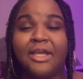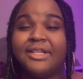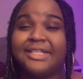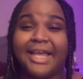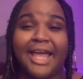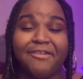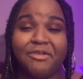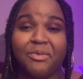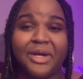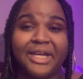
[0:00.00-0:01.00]
say
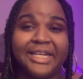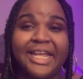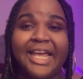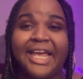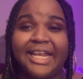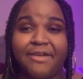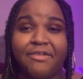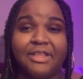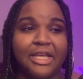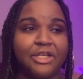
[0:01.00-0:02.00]
everyone and
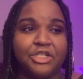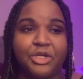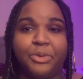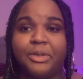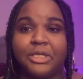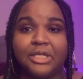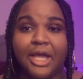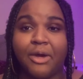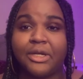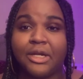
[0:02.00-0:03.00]
everything is you pushed
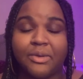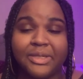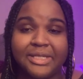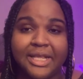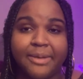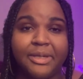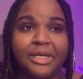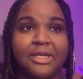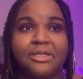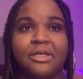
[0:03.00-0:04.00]
out. And I always say that
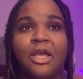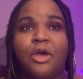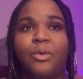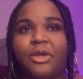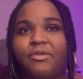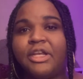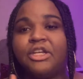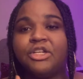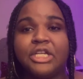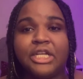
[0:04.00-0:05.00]
because whatever
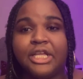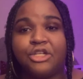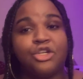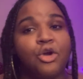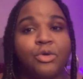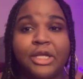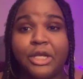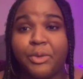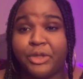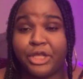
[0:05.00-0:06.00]
energy that you're holding
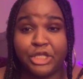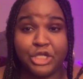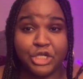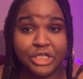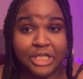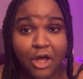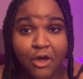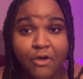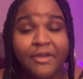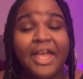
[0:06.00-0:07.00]
in within
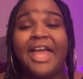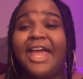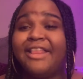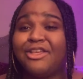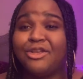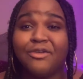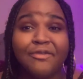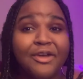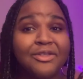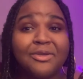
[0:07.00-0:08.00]
yourself, the
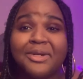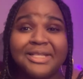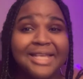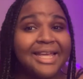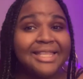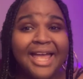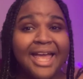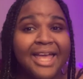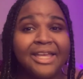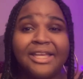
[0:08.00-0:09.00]
universe is going to take
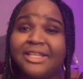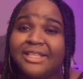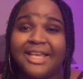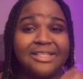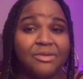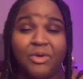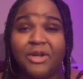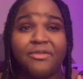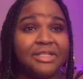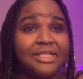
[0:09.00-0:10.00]
that. That's
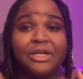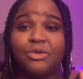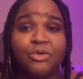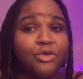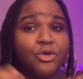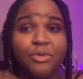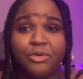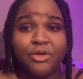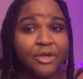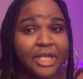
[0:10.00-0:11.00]
whatever signal
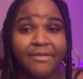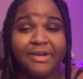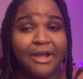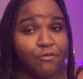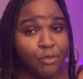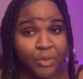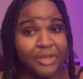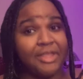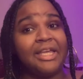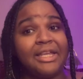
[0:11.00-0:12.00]
you're giving out from
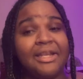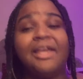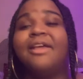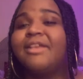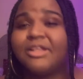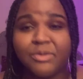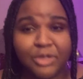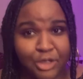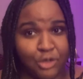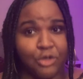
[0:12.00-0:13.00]
within. That's what
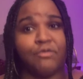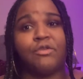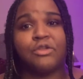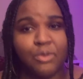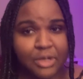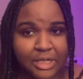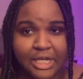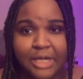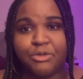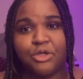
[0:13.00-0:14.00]
the universe is going to
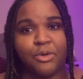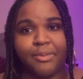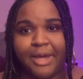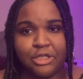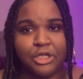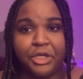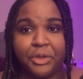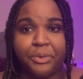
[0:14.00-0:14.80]
keep showing back to you